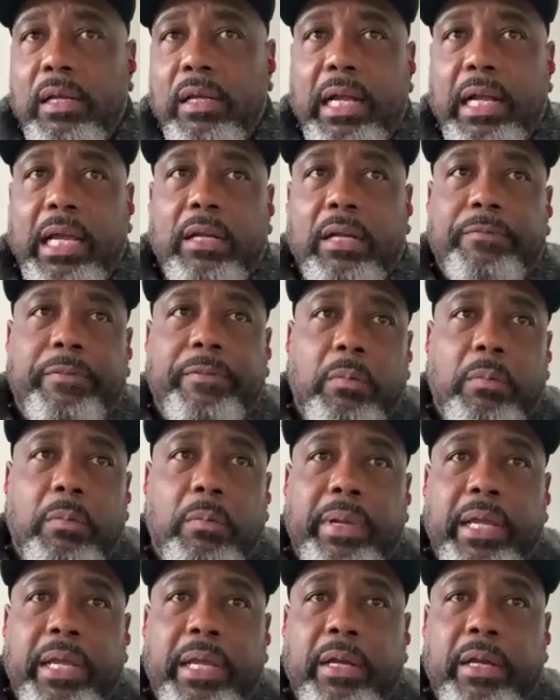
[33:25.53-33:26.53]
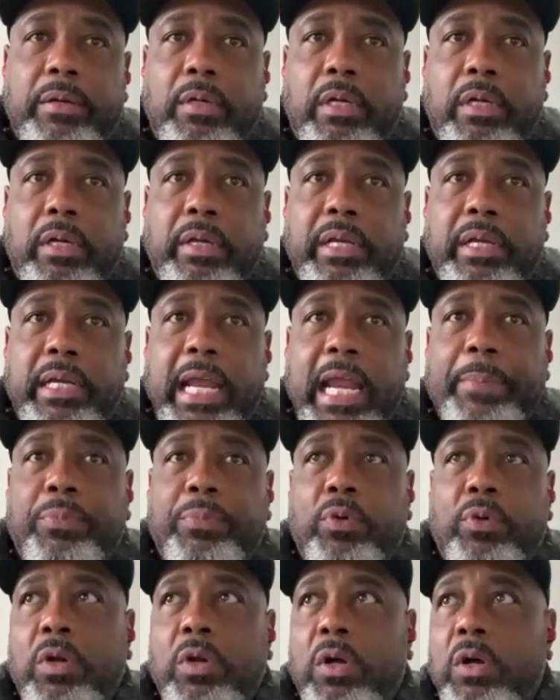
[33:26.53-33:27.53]
I got a film I'm in uh, in
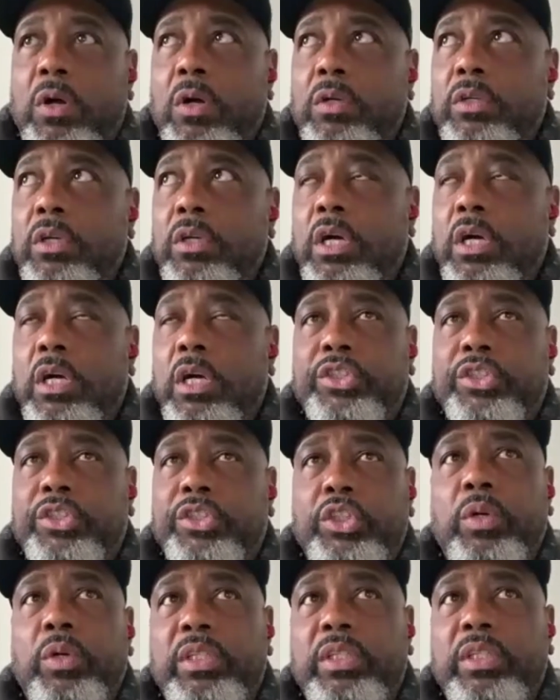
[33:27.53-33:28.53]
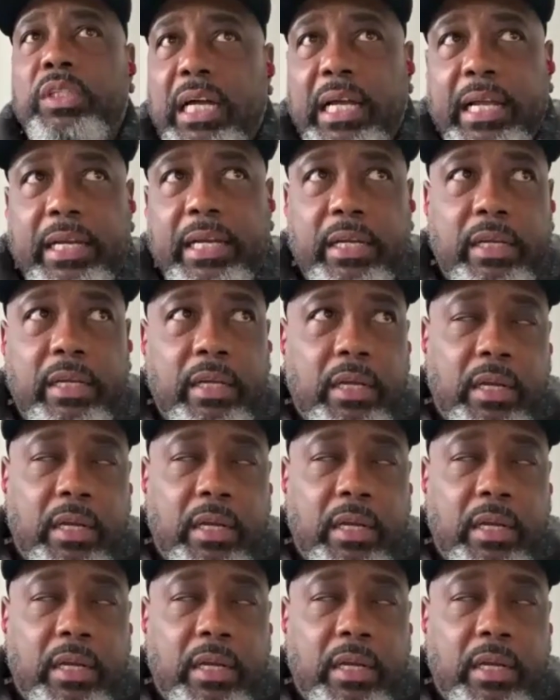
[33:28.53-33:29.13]
April called uh, Suicide.